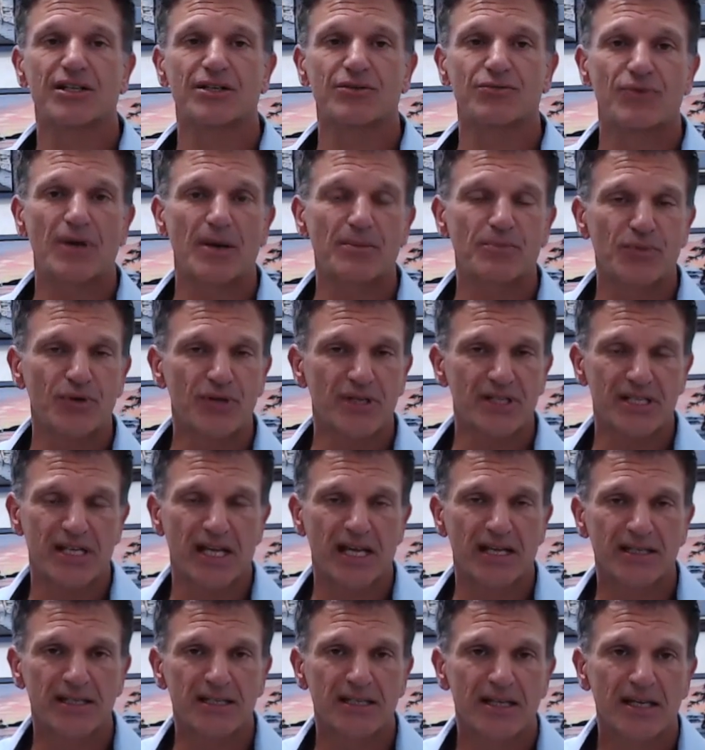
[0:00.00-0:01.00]

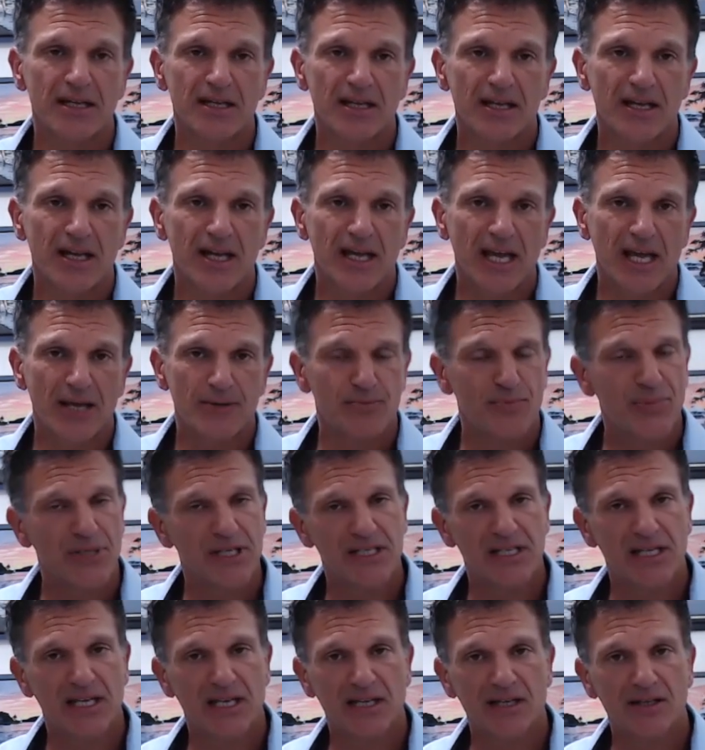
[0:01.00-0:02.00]
represent a
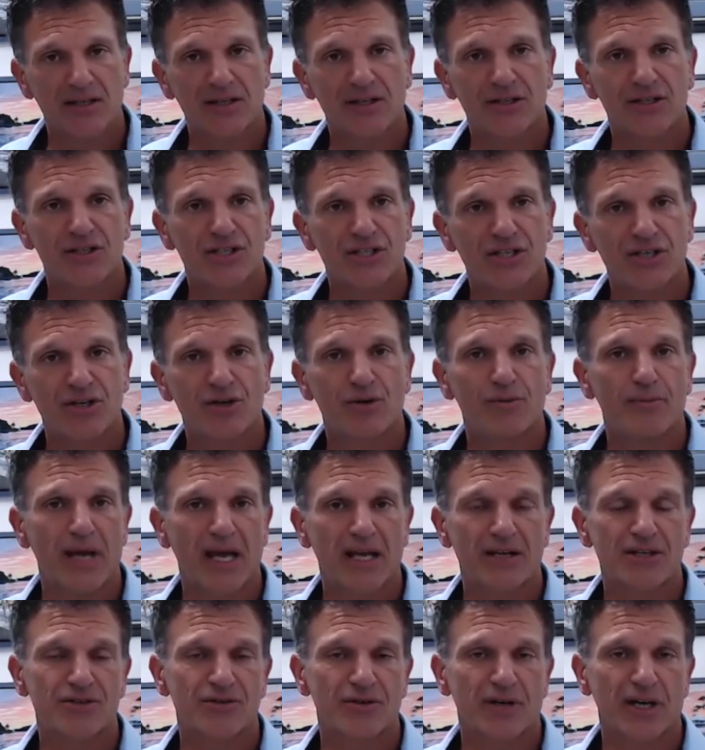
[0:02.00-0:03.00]
particular
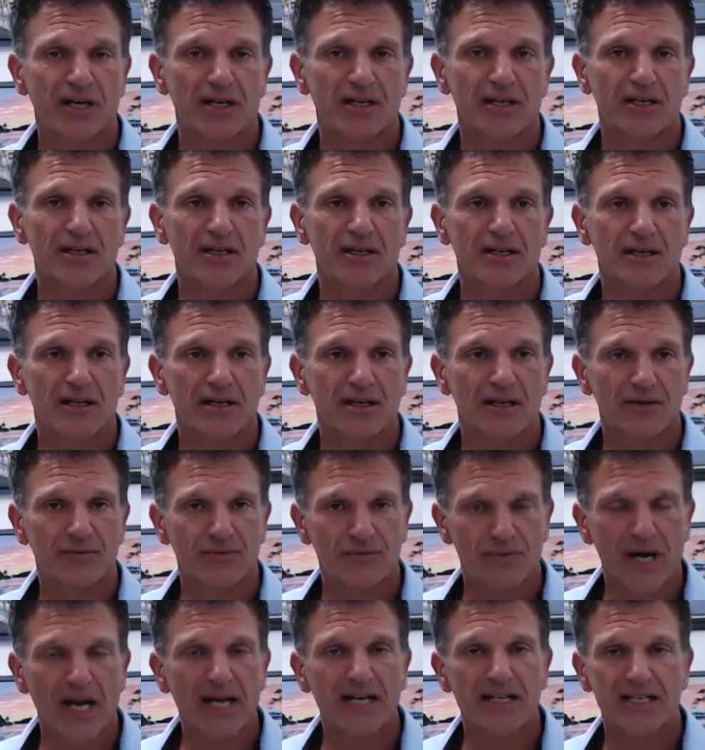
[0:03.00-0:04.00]
geometric
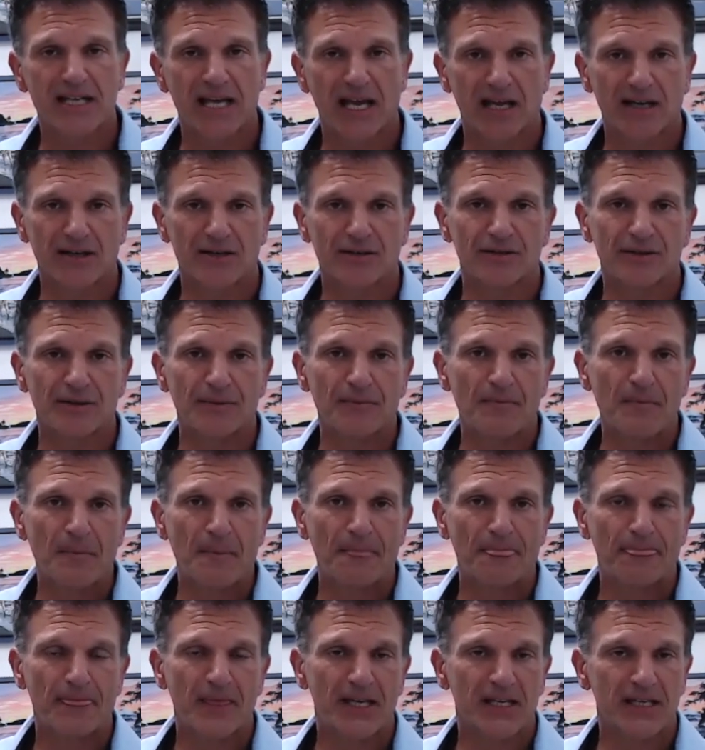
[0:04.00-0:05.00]
rectangle.
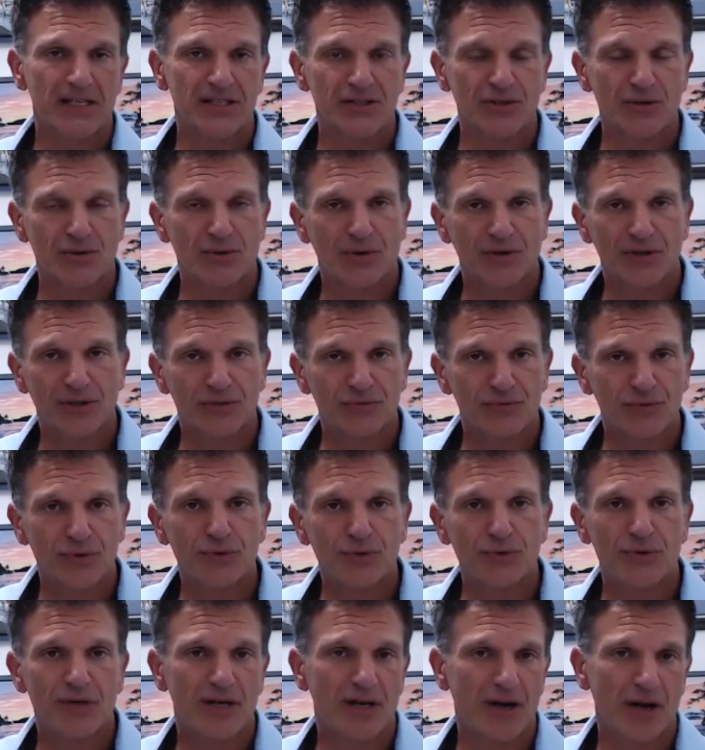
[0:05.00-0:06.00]
It's called a
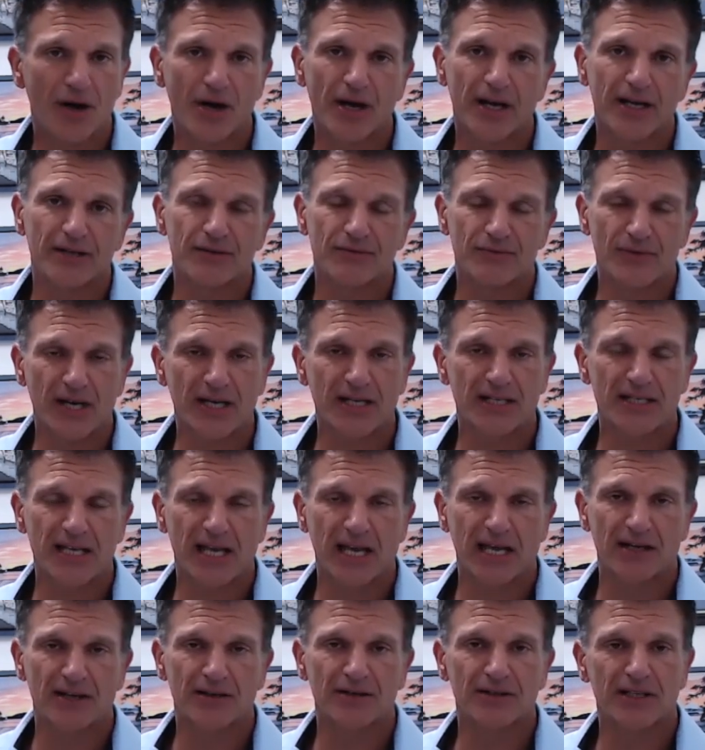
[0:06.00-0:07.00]
root 9
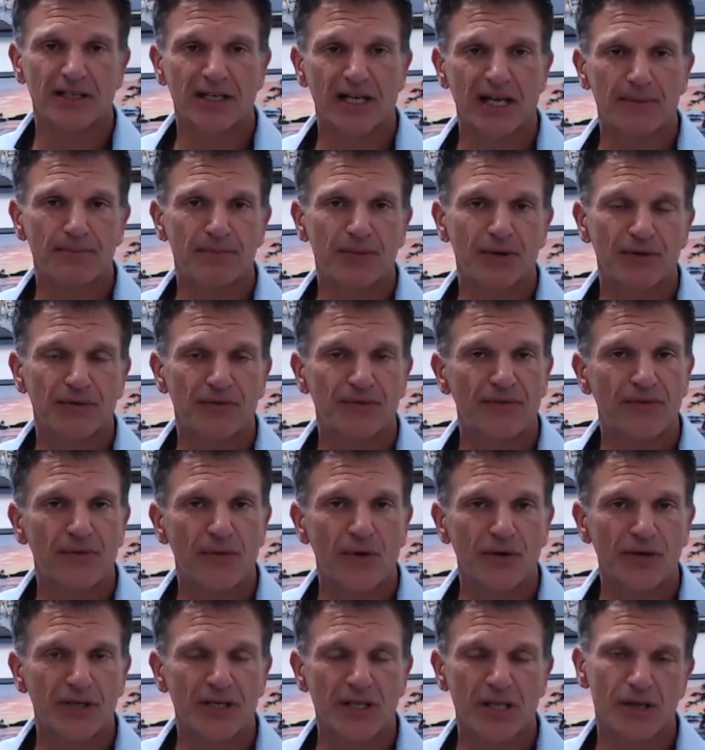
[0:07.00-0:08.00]
rectangle, and I put
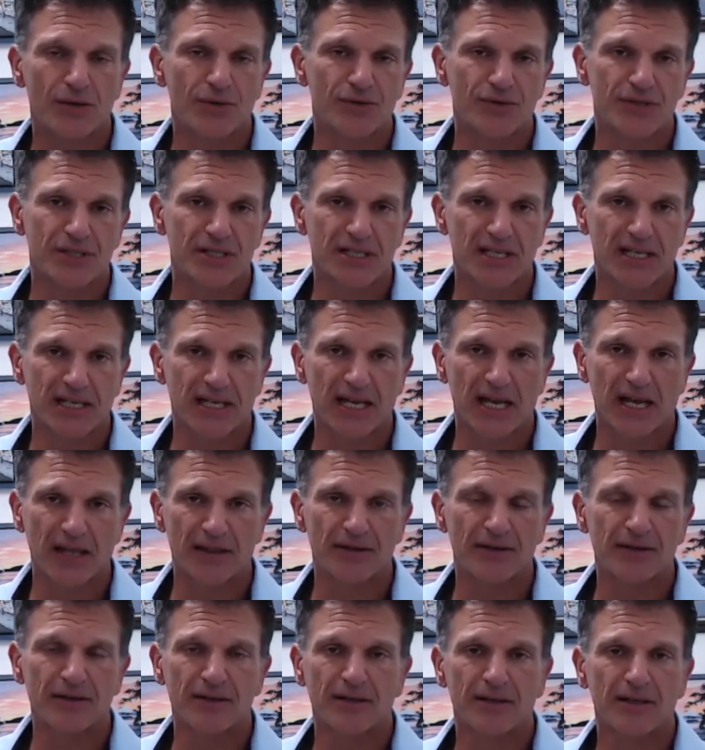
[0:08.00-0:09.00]
4 of those
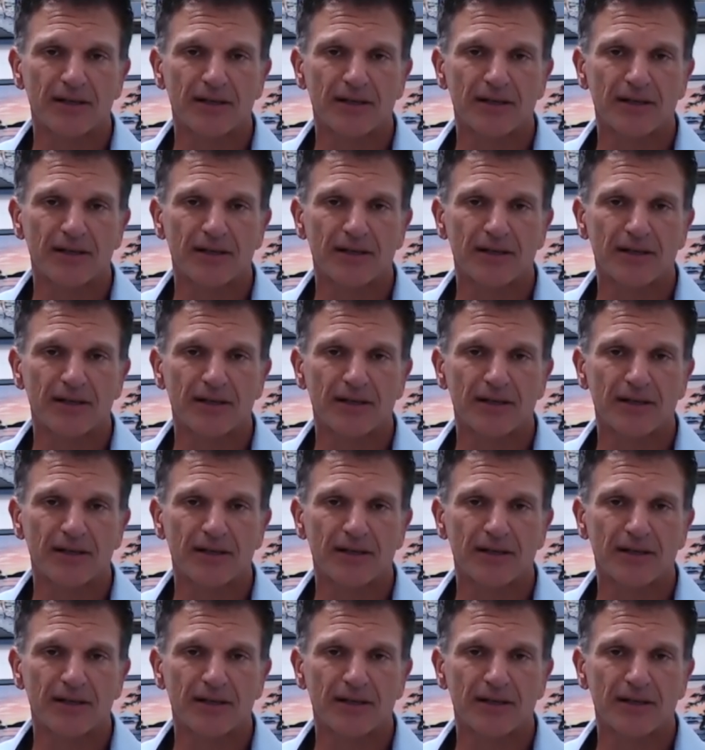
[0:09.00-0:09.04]
together,